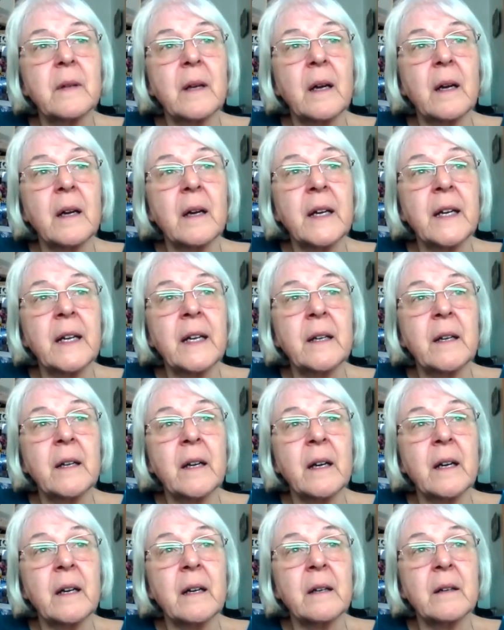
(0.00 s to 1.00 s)
I
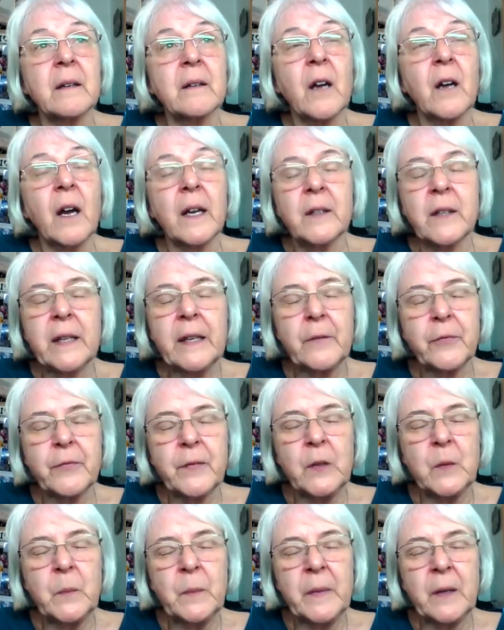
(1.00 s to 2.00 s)
uh, God
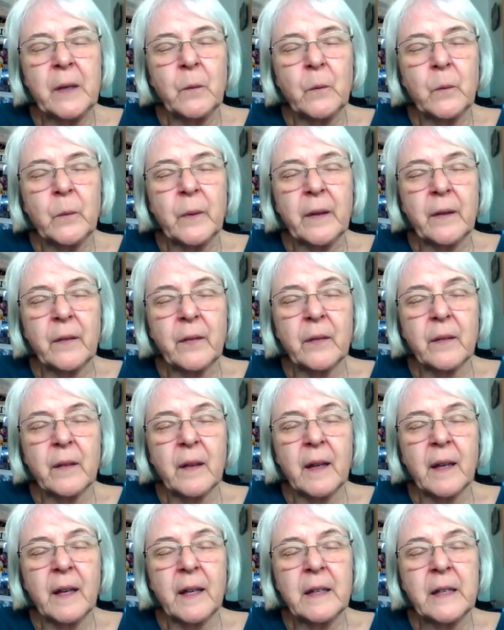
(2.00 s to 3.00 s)
gifted me with
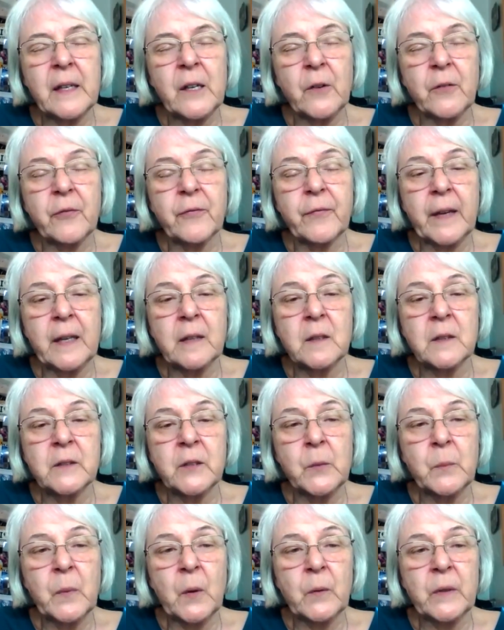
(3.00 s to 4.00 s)
a near fatal
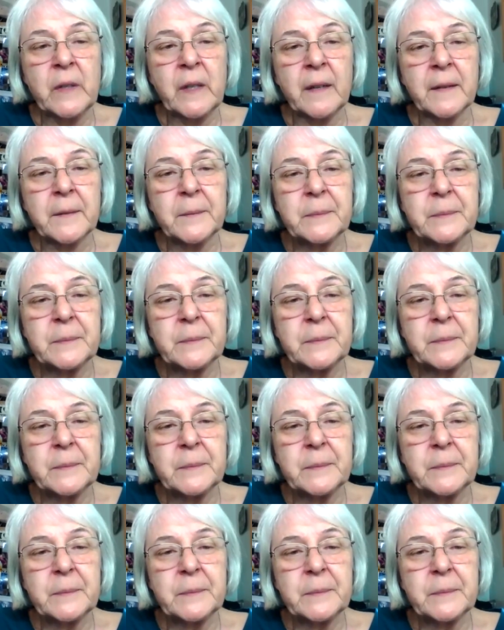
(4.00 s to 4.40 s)
pneumonia